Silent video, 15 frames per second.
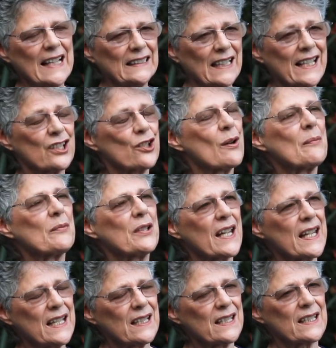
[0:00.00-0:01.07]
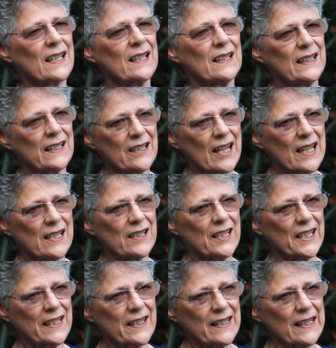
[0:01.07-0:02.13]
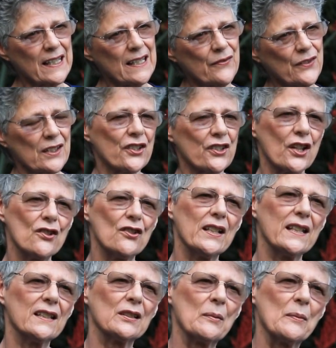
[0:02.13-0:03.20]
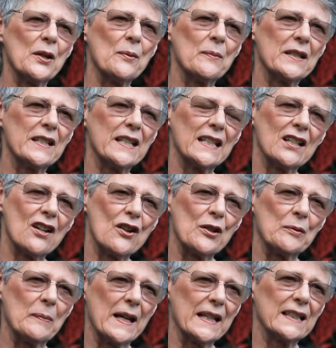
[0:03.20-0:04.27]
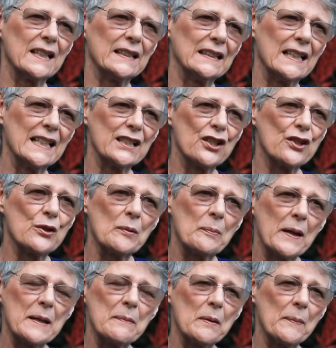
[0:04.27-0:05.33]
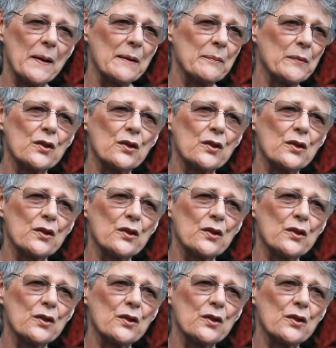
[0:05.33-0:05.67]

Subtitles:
I'd like to update Intent to Deceive. It's only at the moment in hardback. I'd like to do a paperback